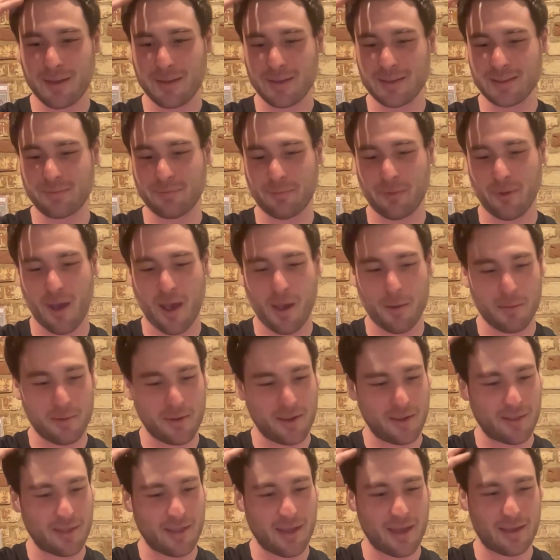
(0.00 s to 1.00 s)
He's
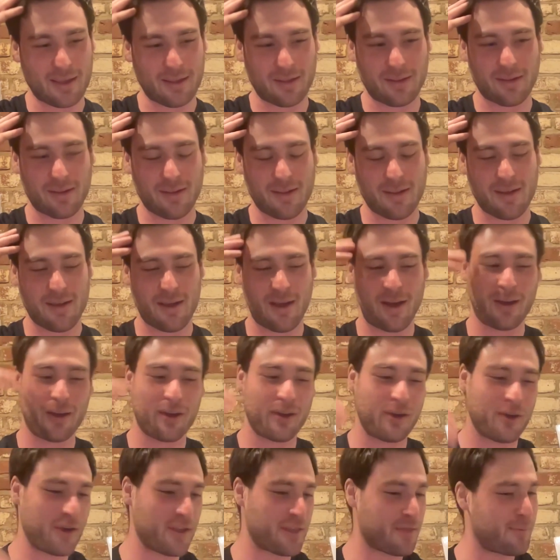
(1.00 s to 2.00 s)
probably like a
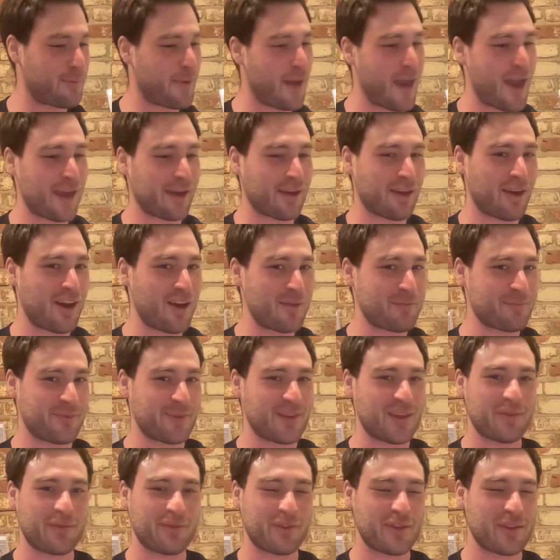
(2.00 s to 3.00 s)
good backup
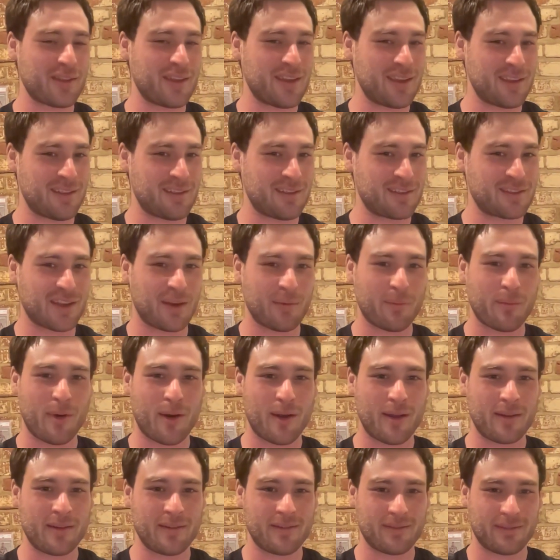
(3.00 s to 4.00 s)
if you need
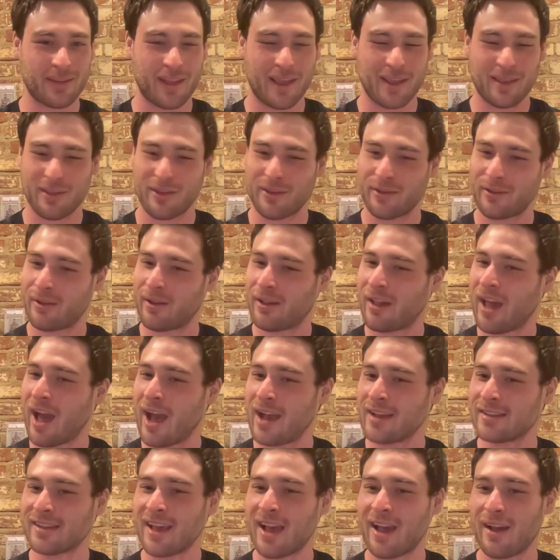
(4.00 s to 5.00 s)
someone like your
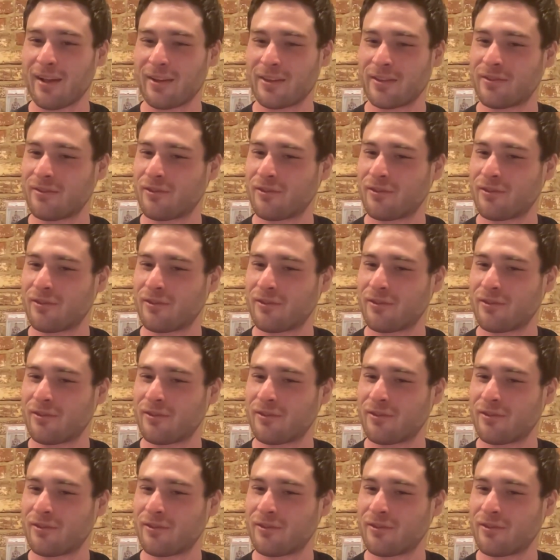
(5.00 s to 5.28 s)
guy's out